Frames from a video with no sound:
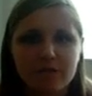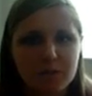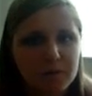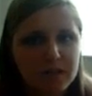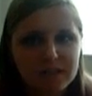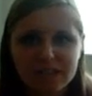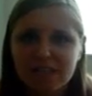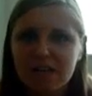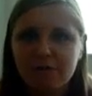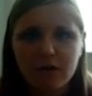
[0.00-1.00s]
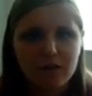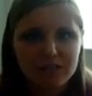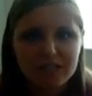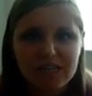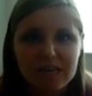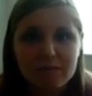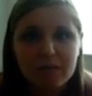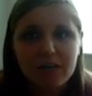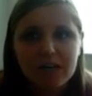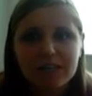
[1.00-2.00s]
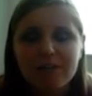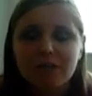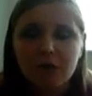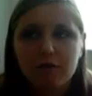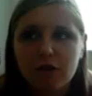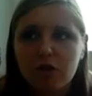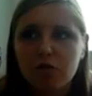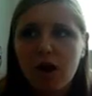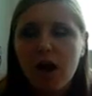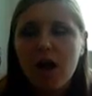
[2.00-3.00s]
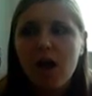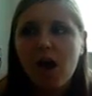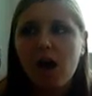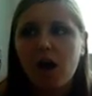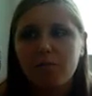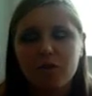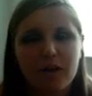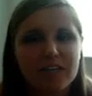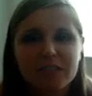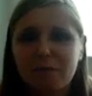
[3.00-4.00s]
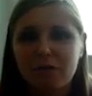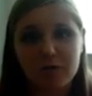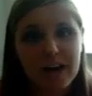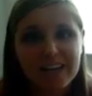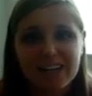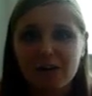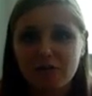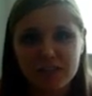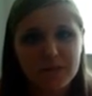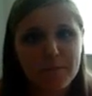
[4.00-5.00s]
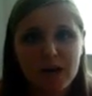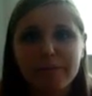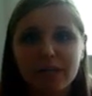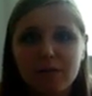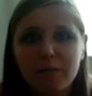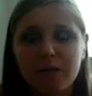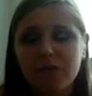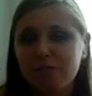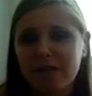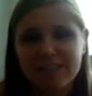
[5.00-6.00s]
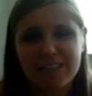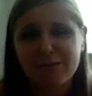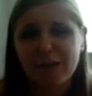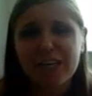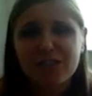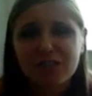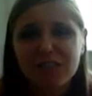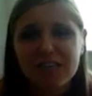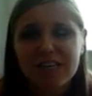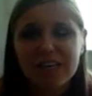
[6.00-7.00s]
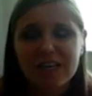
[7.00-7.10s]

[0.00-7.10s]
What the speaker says: spring 16, fall 16, because I have so few, you know, I'd just be dragging it out, doing the bare minimum, and it wouldn't make sense financially.